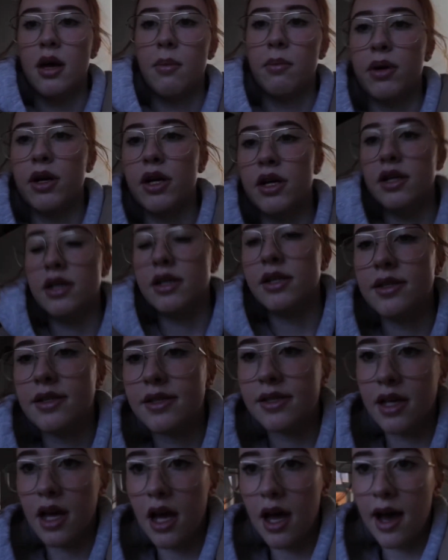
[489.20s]

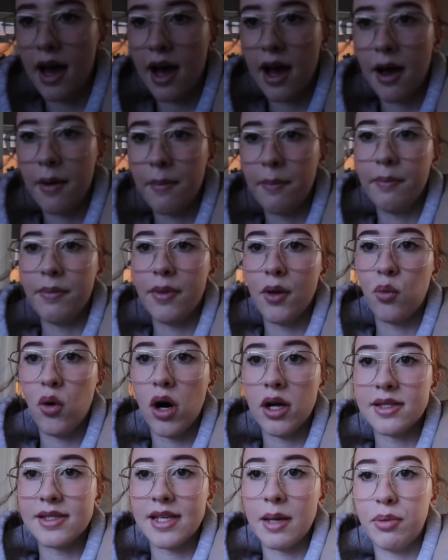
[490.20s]
because
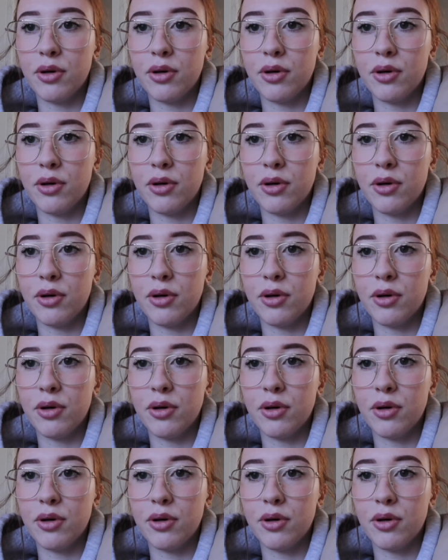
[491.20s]
once I